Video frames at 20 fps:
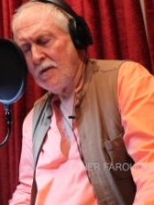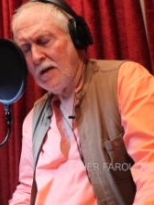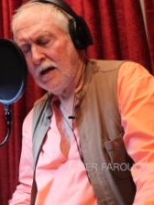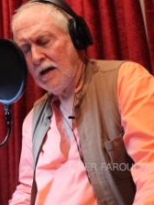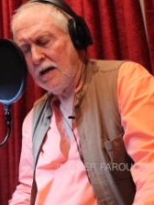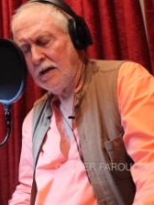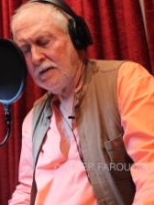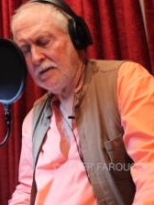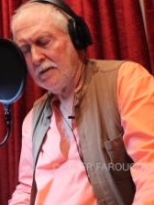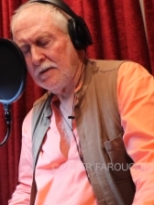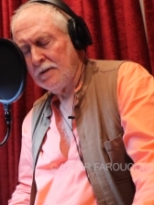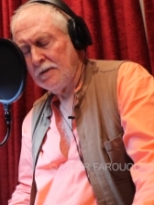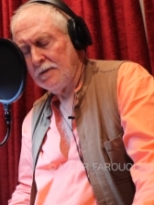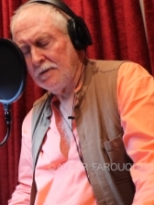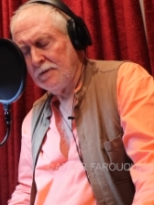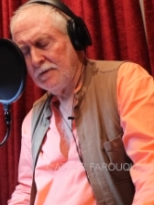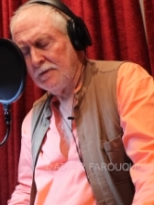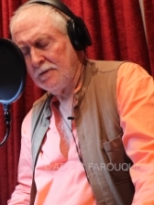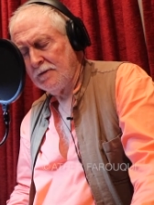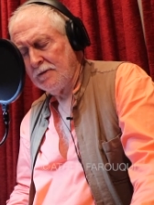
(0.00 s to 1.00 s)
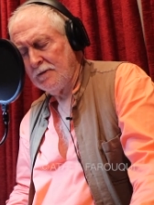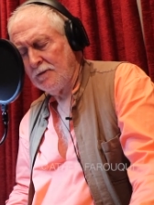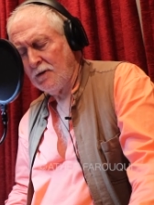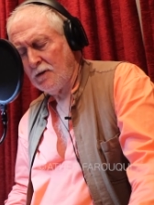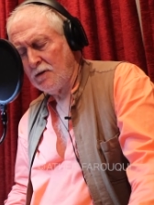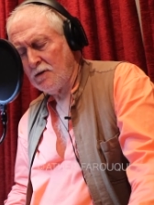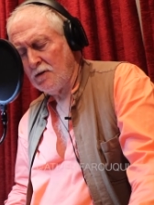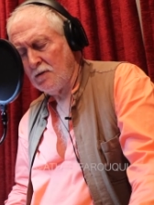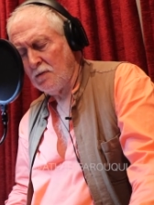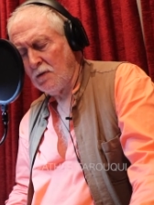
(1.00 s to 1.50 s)
And
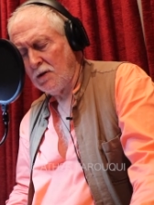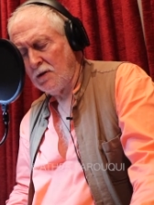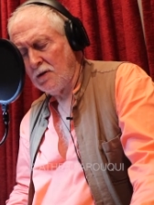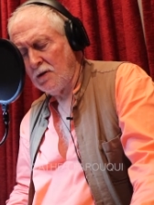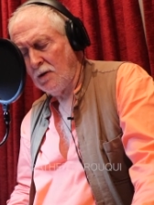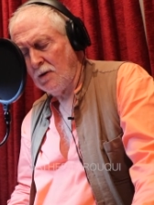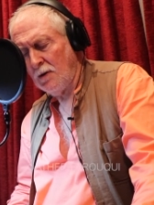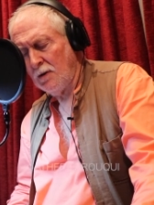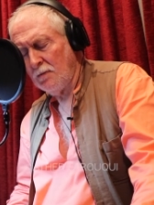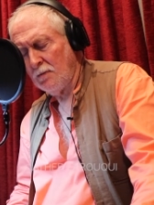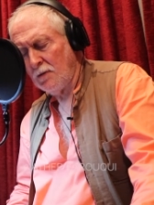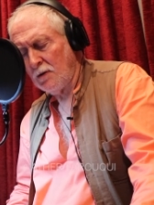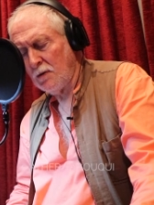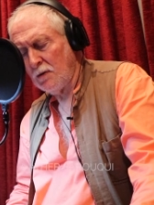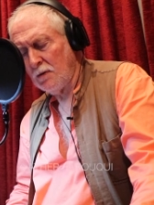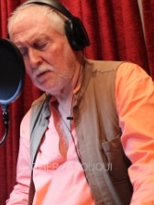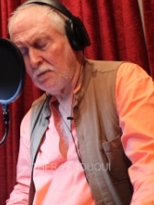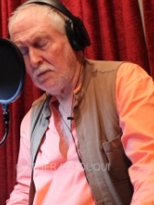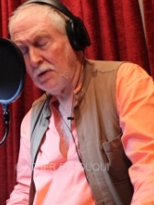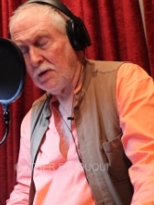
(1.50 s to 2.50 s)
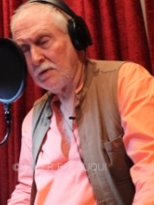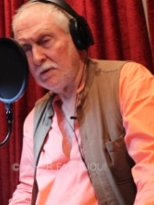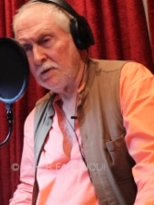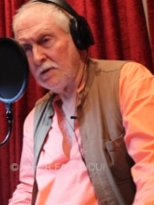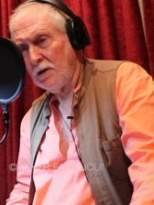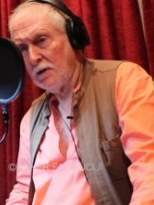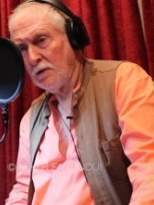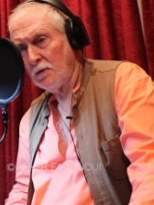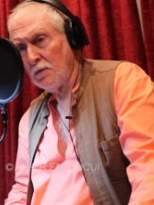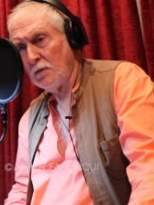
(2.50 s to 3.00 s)
this is what Dom wrote
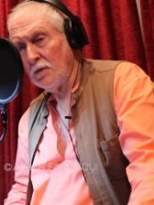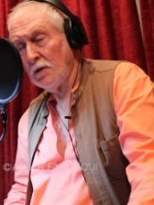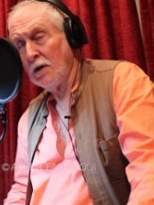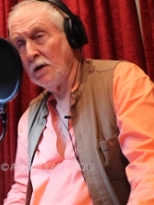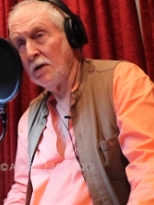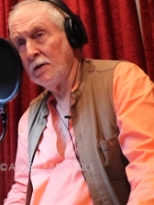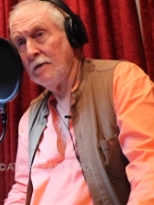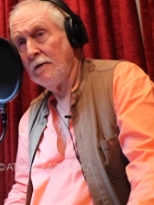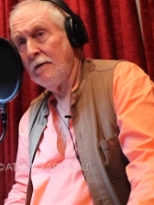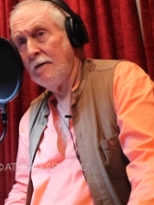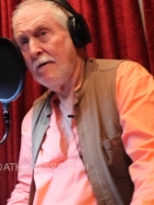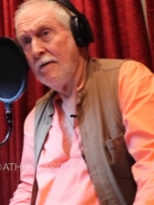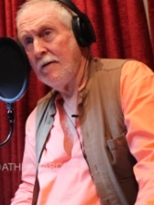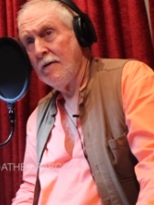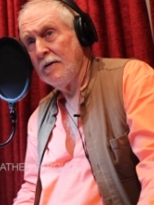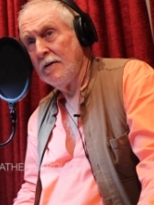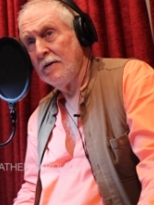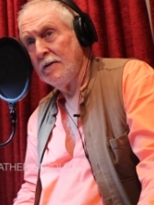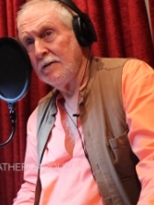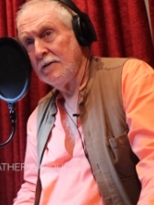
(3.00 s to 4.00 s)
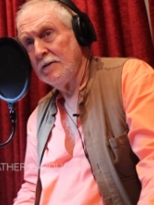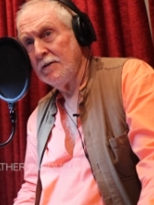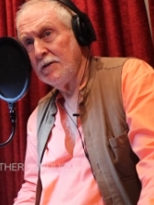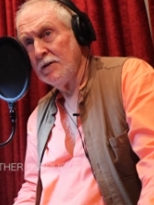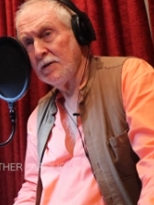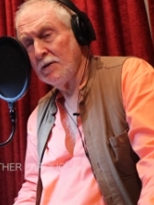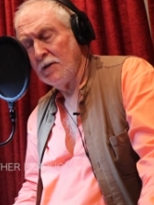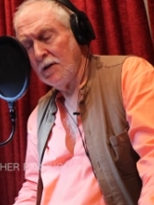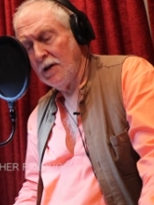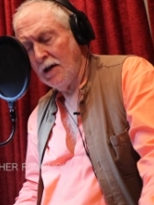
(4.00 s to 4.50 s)
about Ayodhya
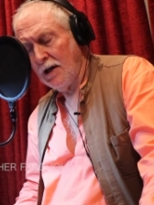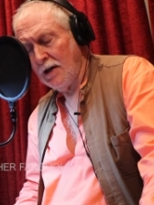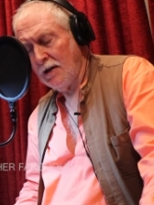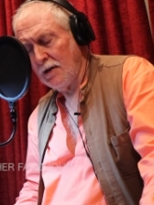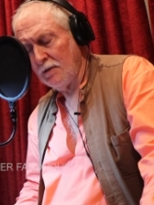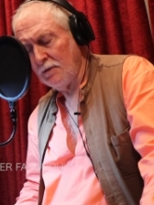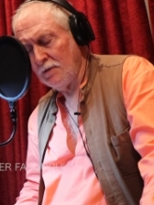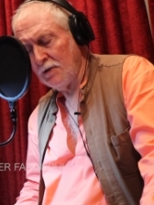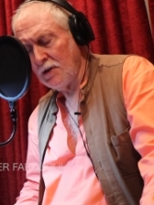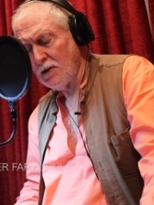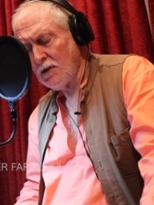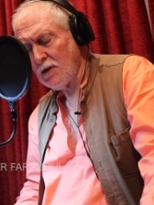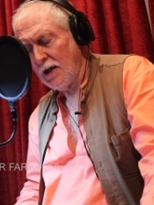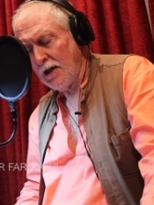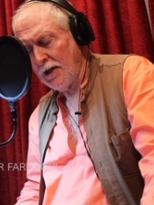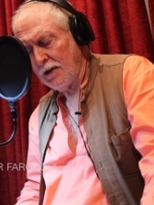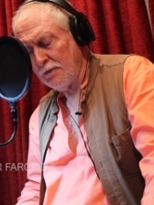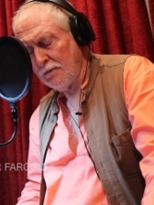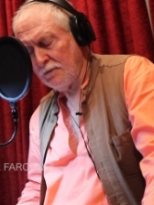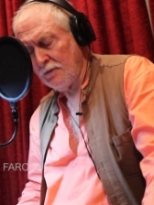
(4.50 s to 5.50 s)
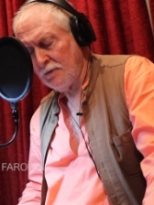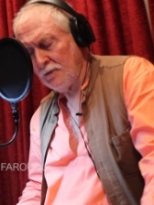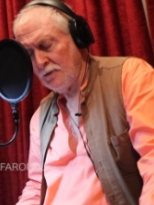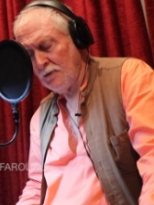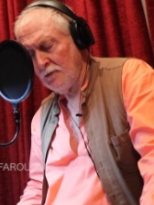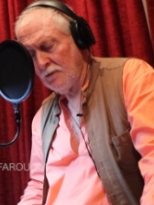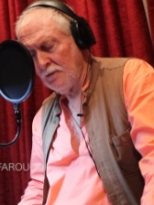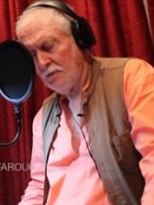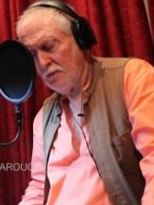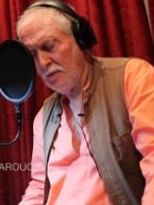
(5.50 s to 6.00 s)
near the end of his life,
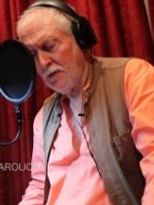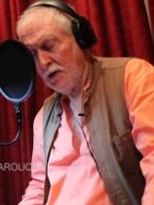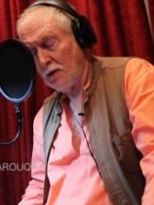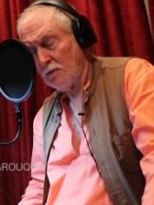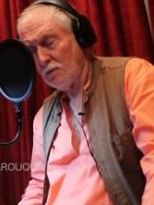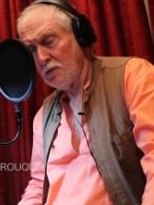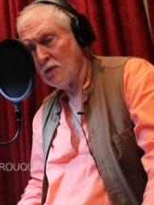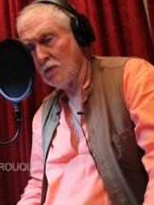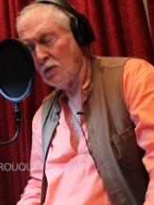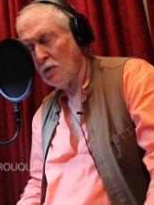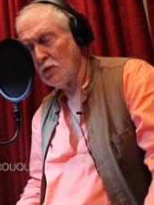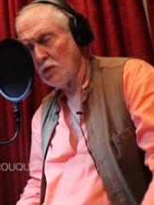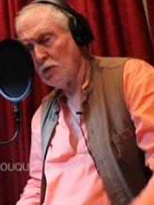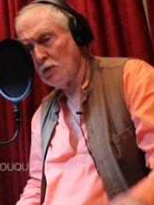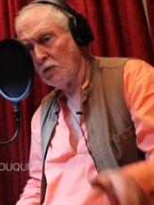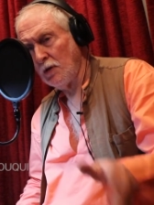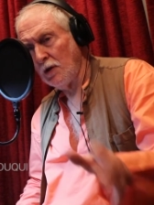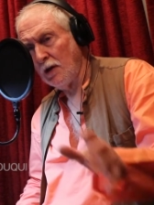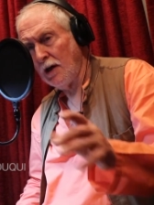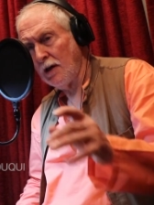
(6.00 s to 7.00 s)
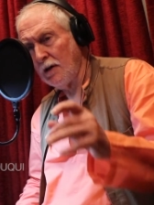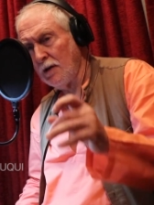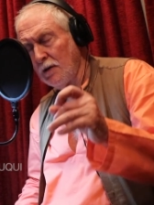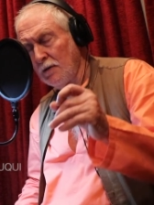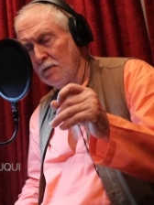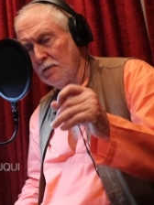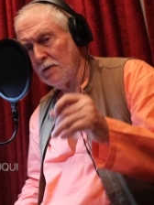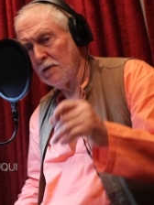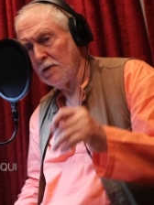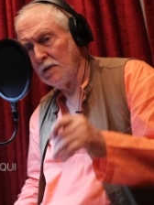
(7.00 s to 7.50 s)
and was also the
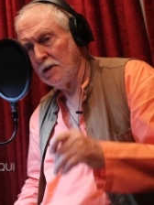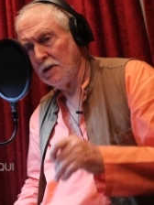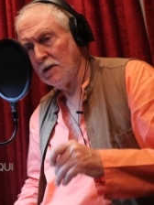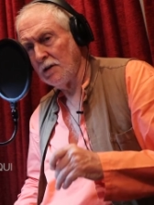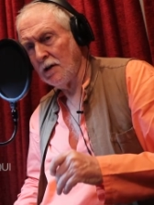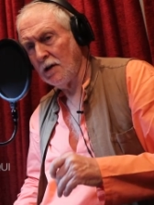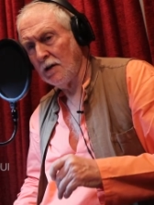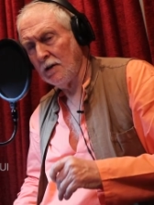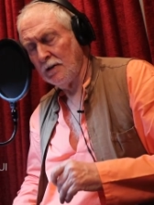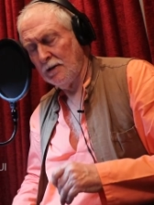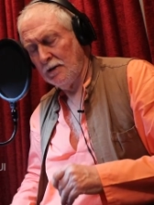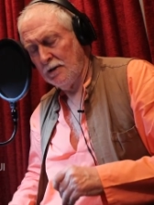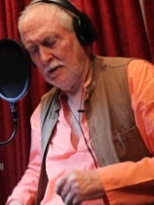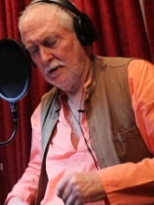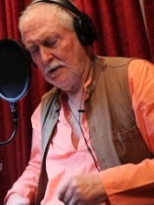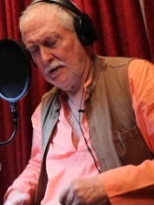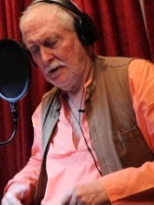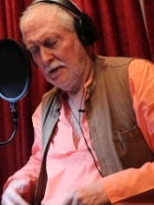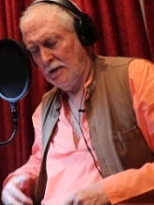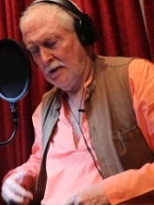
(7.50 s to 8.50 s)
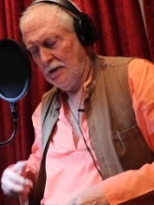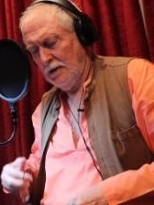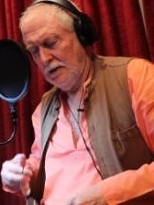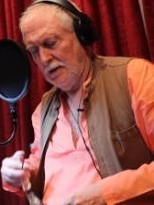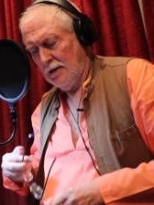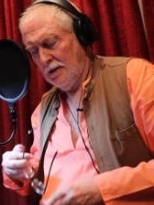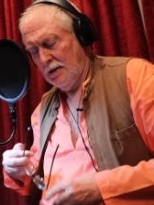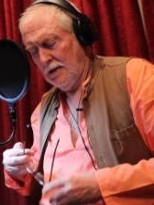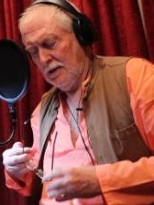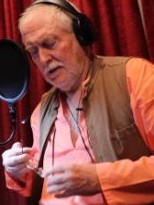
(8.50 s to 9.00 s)
end of an era
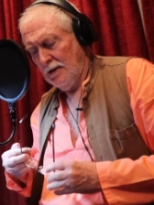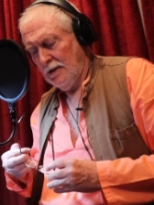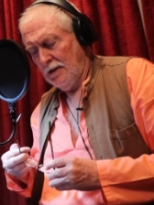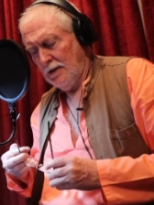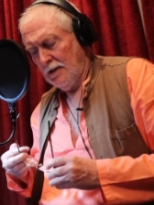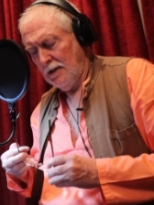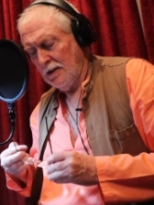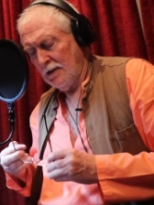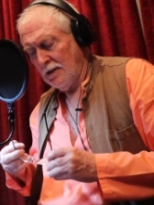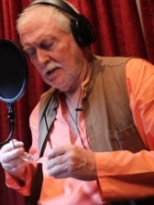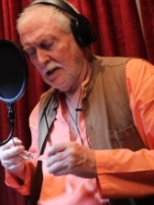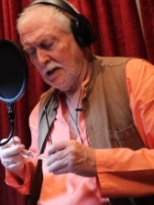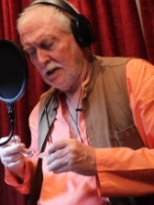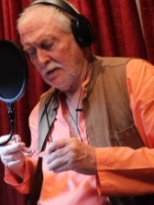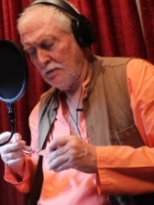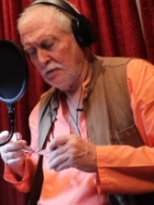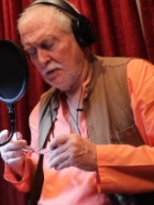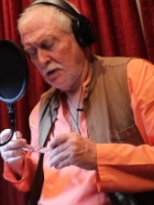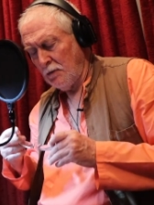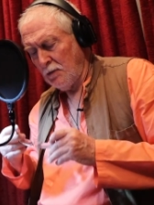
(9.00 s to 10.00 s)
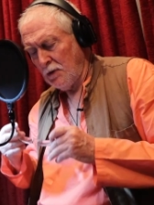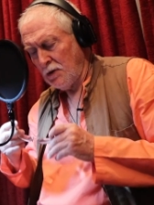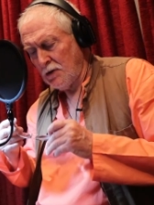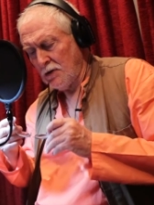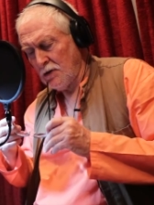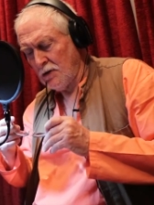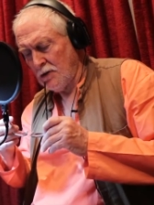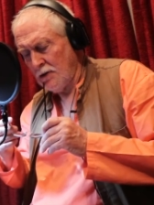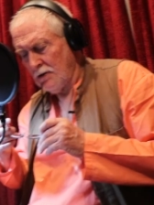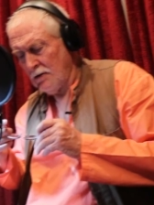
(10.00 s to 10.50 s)
in that
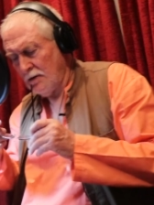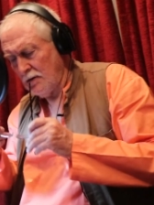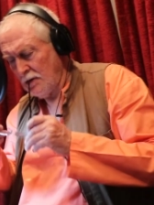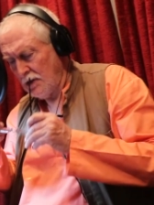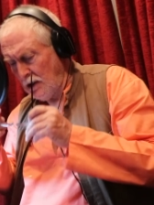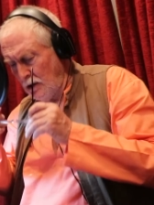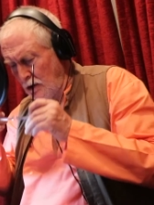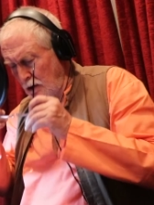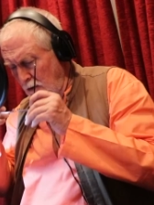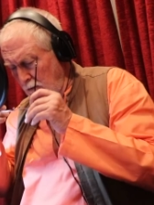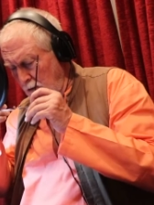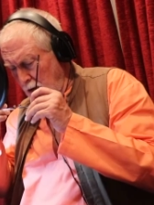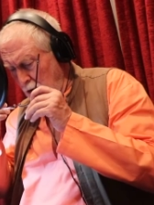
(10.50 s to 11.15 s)
famous town of